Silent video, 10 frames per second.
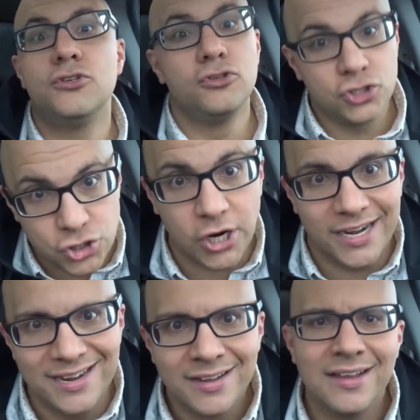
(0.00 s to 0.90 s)
you
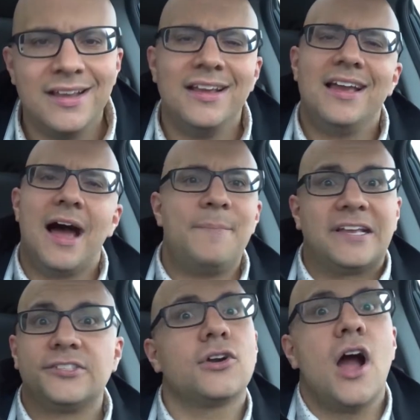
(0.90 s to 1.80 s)
should, uh,
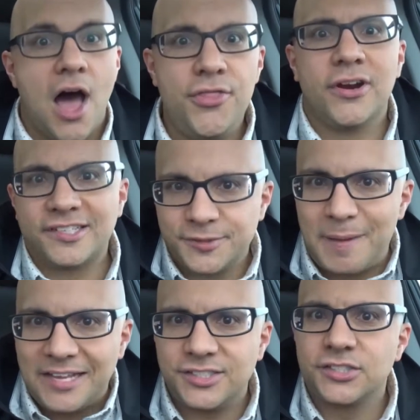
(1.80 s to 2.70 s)
because there are other
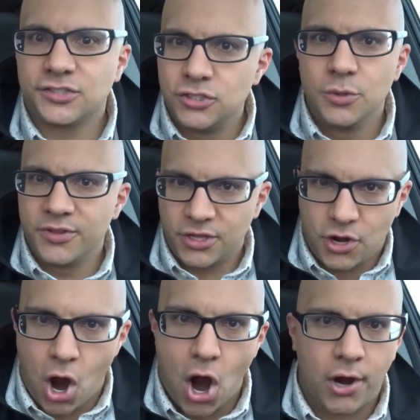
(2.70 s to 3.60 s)
expenses to do with the
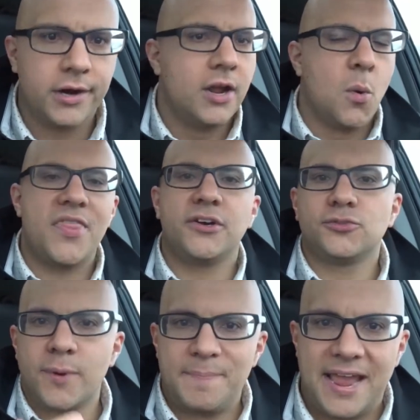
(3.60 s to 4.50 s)
car, whether it's
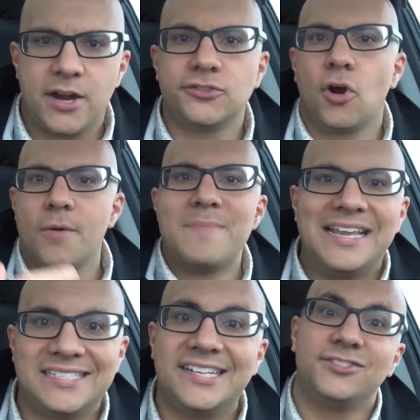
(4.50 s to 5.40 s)
repairs or
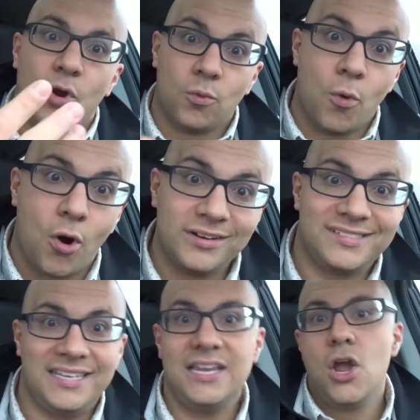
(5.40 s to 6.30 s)
maintenance or
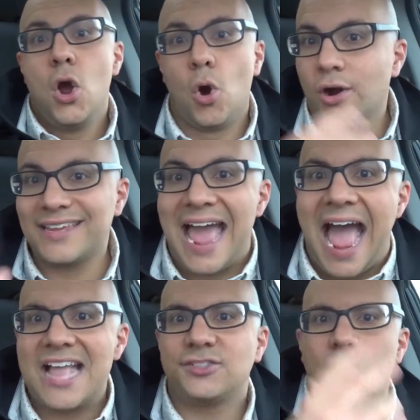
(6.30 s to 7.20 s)
warranty or
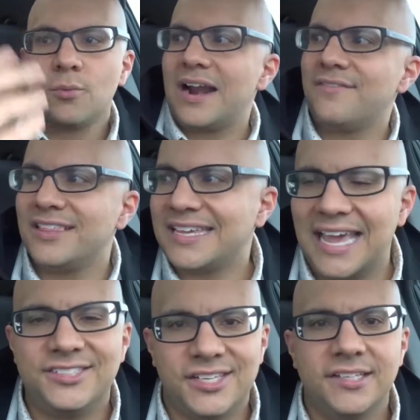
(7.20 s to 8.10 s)
gas or whatever the
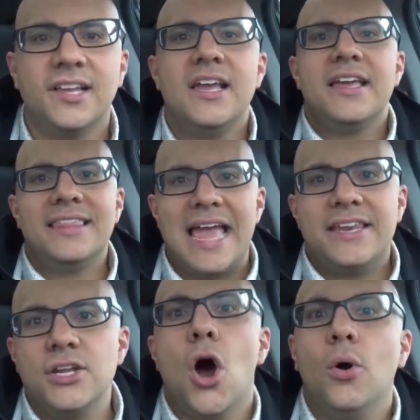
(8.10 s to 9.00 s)
case is, then
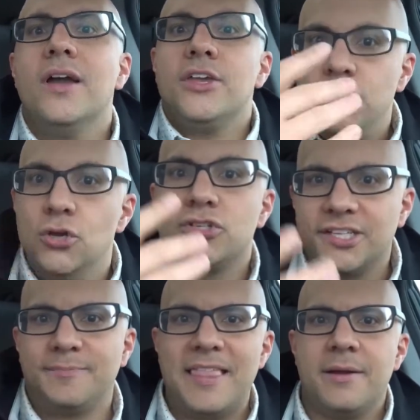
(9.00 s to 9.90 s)
you know you
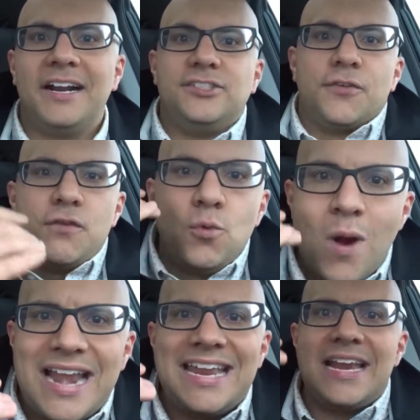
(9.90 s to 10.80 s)
should spend the money. So if you
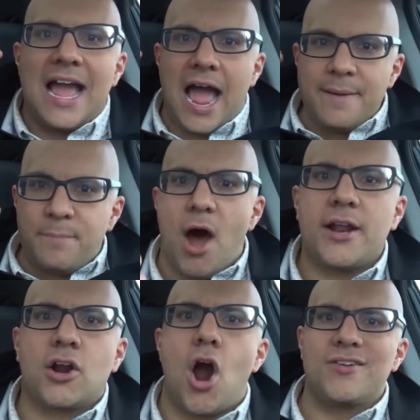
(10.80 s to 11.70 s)
went in and bought
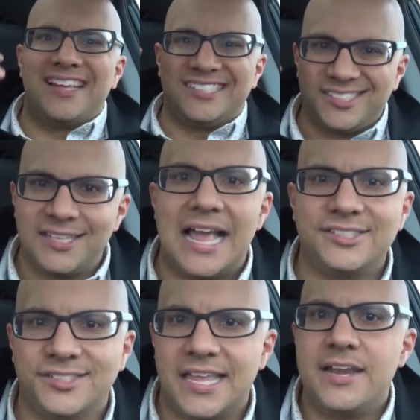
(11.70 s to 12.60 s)
a car that is
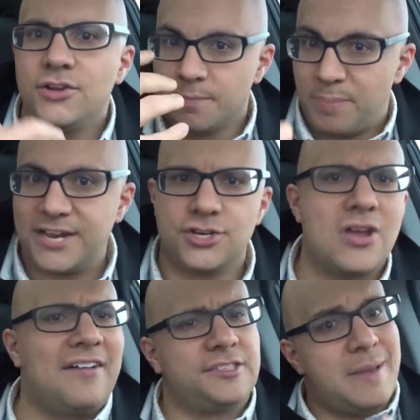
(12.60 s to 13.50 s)
less than your budget,
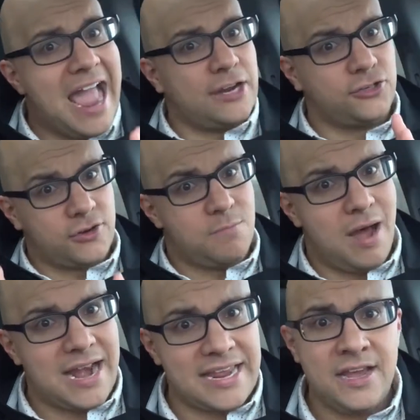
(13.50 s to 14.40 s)
you have some extra
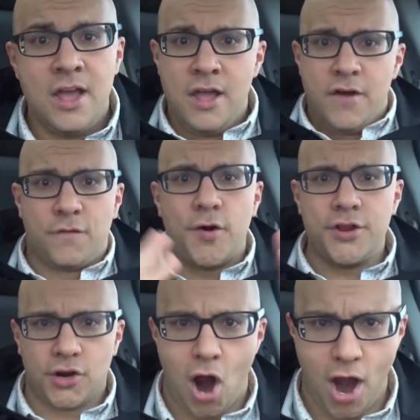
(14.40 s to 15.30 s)
money for
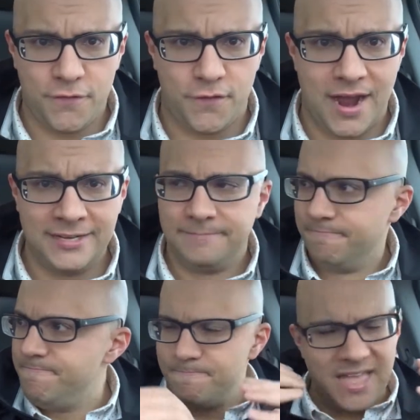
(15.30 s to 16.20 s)
your car fund,
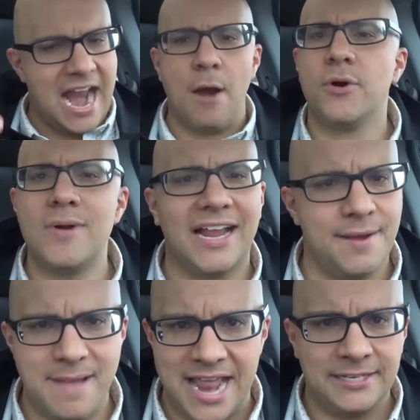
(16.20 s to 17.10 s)
then I would
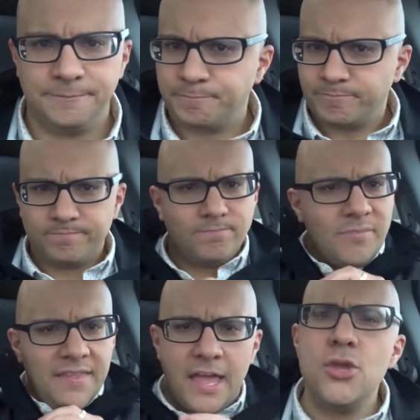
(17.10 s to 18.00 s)
recommend
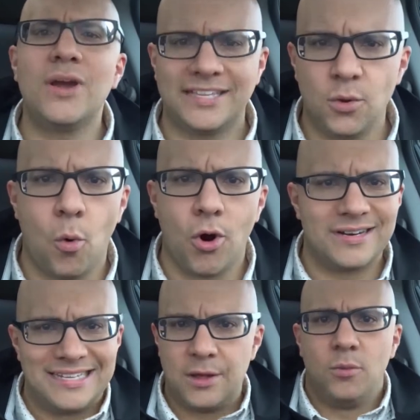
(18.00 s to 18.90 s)
that you get the
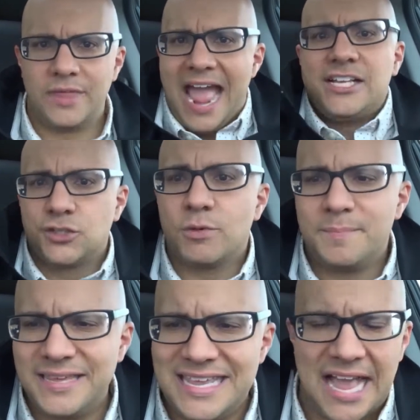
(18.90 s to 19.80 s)
warranty? The, the answer would
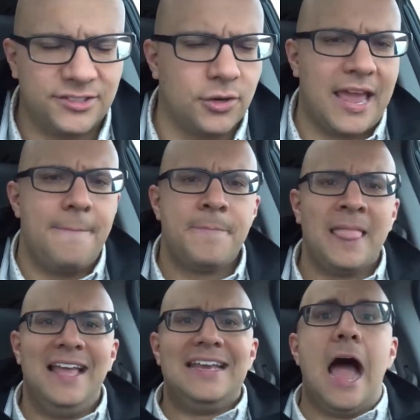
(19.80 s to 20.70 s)
be yes, okay?
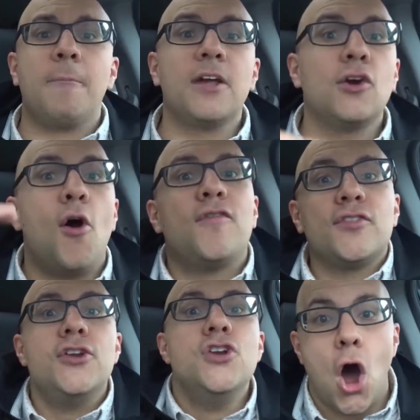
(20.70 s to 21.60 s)
Now I'm gonna go over
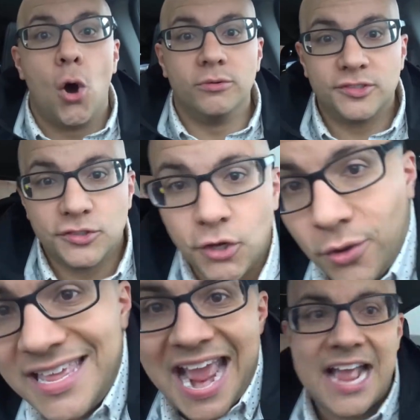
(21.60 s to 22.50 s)
the no's.
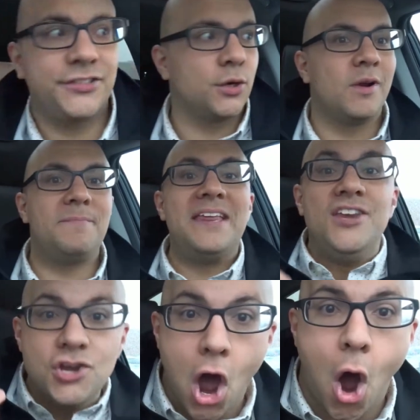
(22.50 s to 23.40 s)
So the answer would be
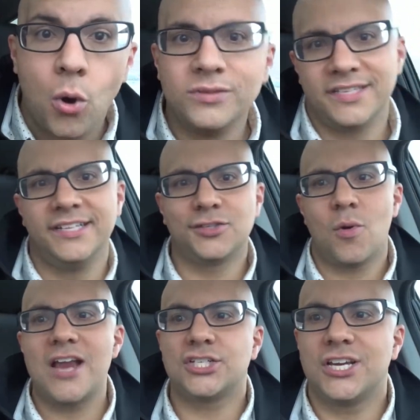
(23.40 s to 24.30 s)
no to this
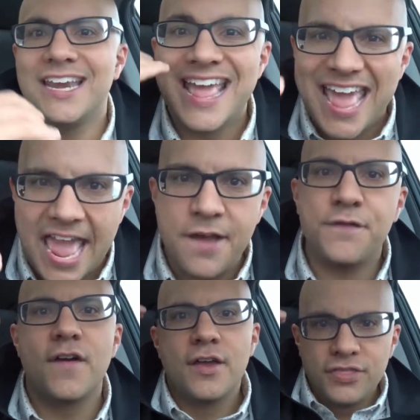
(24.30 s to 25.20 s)
question
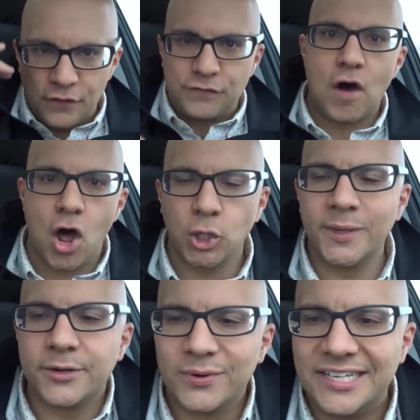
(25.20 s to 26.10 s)
if the
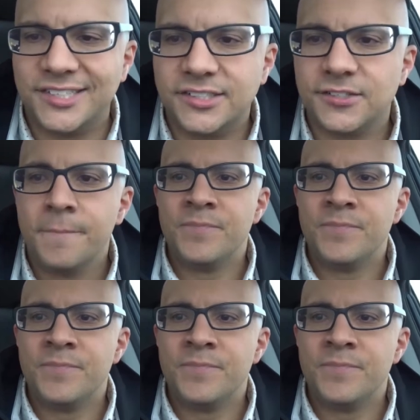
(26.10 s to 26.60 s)
following reasons.